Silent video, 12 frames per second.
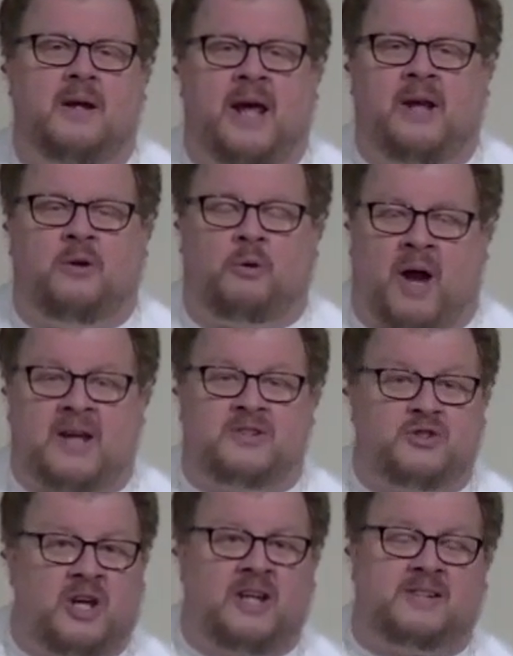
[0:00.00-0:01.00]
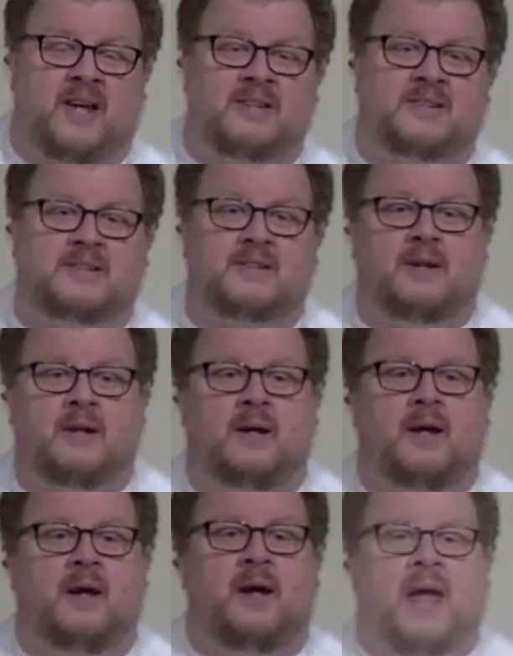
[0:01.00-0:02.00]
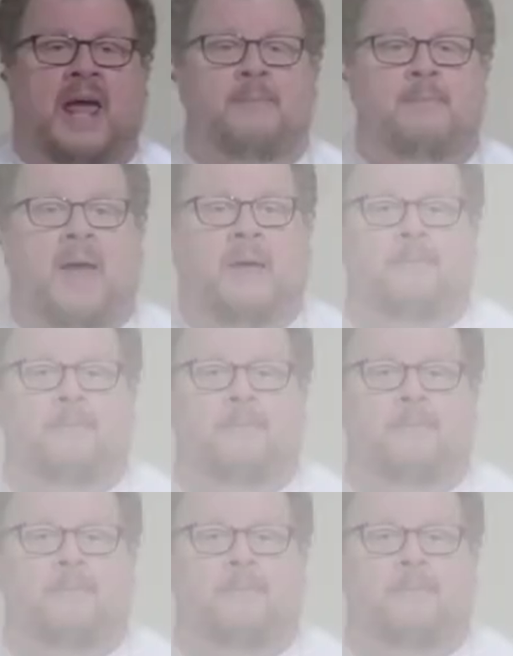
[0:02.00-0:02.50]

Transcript: In Christ Jesus, amen.